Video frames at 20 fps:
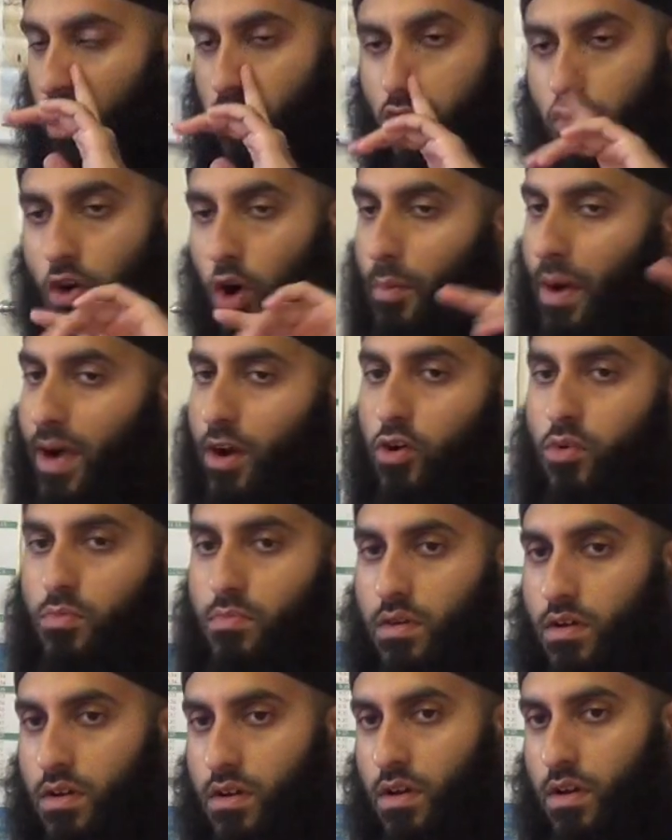And you go back
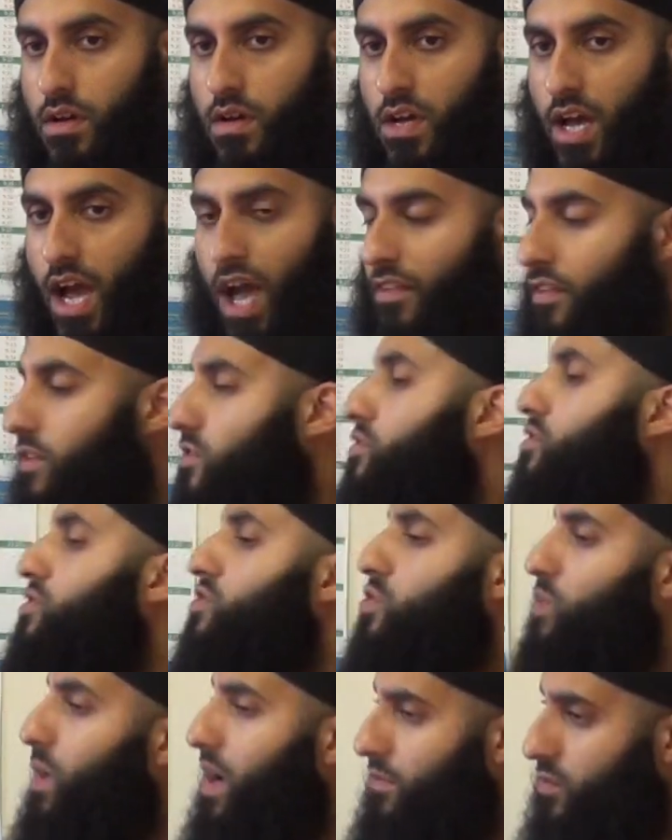home, and then you
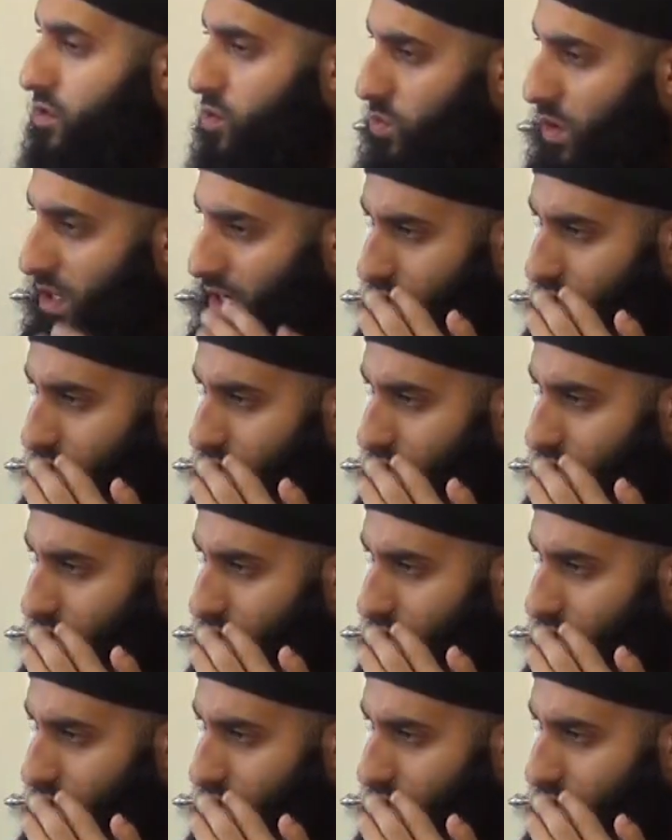can do whatever you